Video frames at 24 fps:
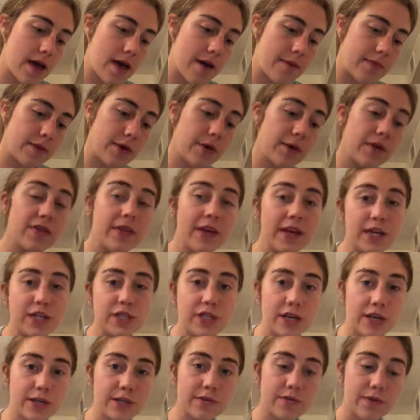The only thing it
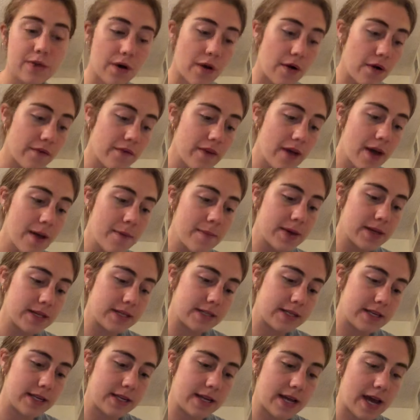shares with all of them is
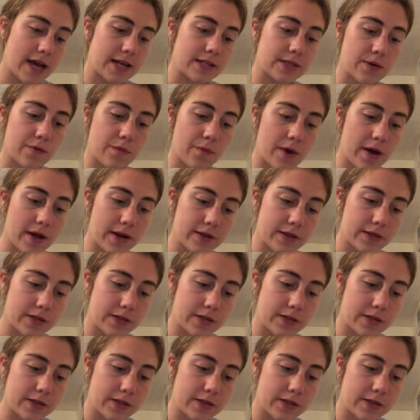it has a 1.